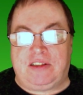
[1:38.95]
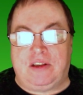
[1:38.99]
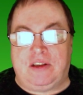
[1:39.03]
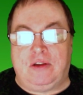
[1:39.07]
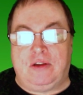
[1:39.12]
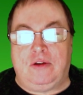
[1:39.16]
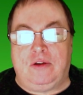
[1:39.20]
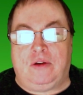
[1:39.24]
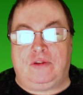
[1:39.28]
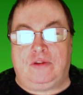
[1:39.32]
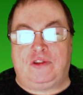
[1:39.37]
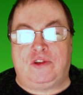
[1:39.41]

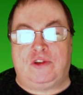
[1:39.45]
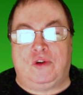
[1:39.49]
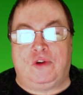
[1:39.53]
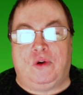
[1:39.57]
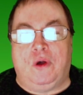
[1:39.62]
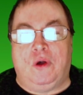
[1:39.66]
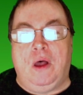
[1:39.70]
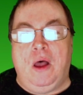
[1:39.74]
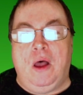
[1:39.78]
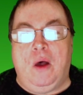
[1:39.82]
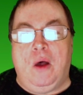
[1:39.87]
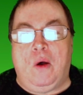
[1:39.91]

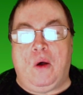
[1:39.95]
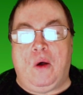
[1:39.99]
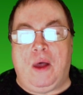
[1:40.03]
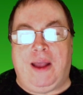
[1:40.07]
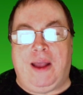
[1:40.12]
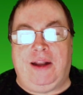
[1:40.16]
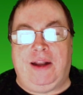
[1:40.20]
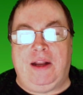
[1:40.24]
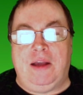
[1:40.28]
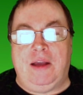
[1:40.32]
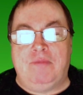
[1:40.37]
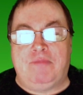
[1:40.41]
saw
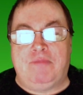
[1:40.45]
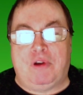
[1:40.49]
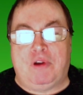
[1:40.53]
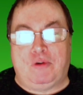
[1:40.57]
Juan